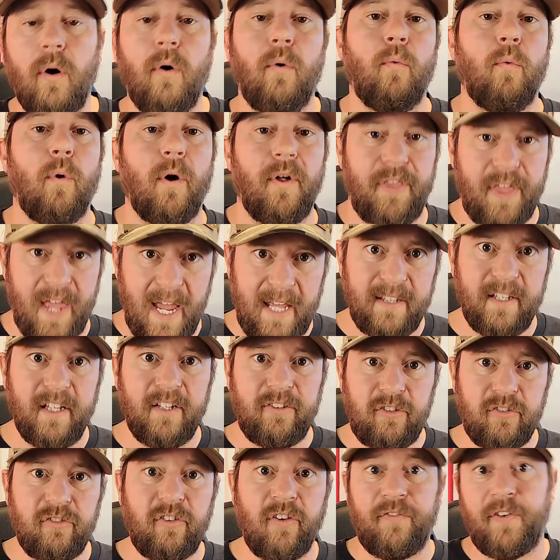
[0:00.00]
Well, then this
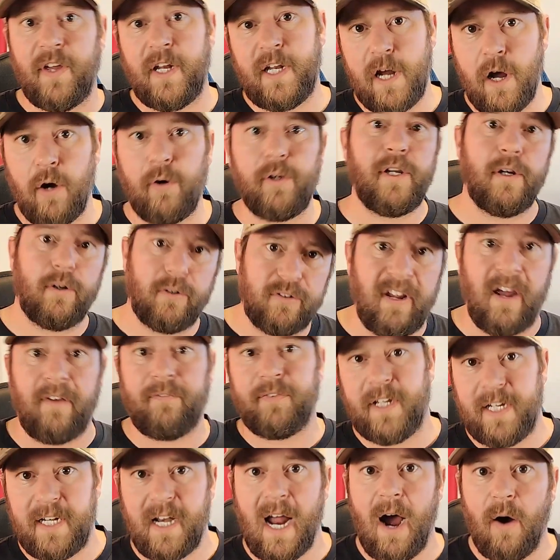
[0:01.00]
is a video you'll
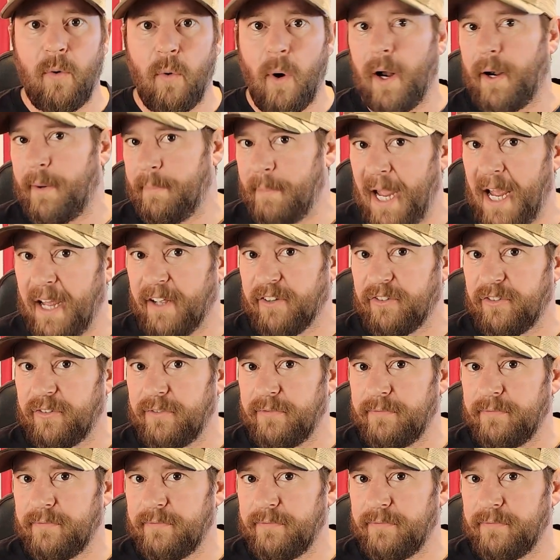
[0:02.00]
definitely not want to miss.